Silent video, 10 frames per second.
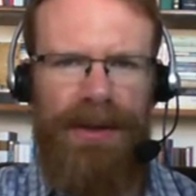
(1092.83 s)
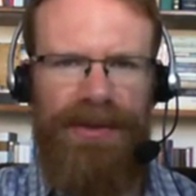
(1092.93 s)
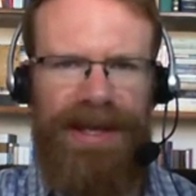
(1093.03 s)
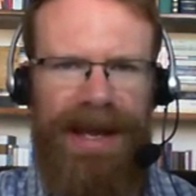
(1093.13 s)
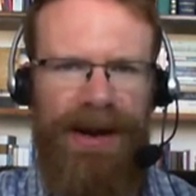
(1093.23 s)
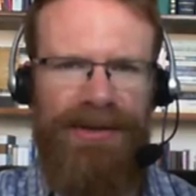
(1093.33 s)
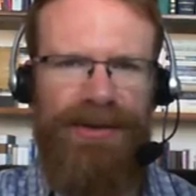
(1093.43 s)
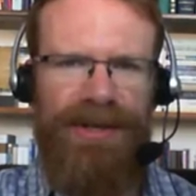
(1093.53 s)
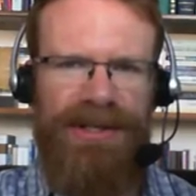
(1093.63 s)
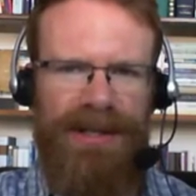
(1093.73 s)
The
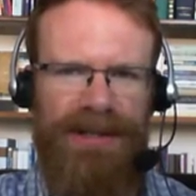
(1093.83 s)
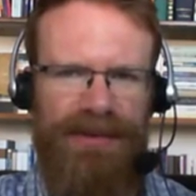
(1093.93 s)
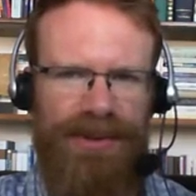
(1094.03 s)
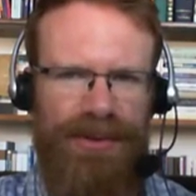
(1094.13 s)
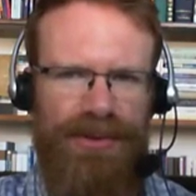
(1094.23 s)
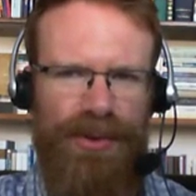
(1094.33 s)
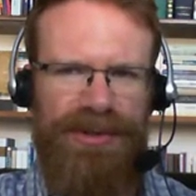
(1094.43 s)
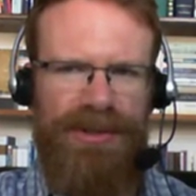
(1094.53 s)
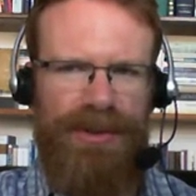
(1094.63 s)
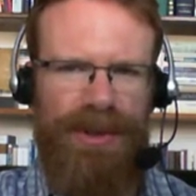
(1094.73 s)
characteristics of the two
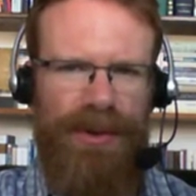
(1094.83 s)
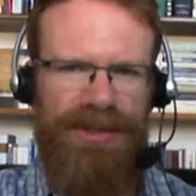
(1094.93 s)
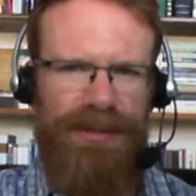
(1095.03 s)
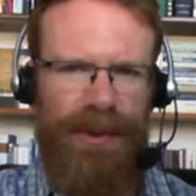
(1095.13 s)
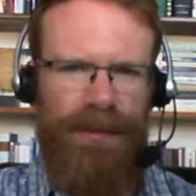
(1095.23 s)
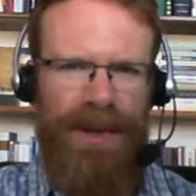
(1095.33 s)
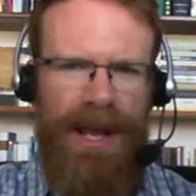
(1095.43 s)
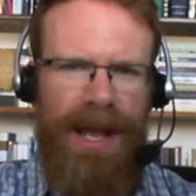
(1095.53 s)
sources are noticeable.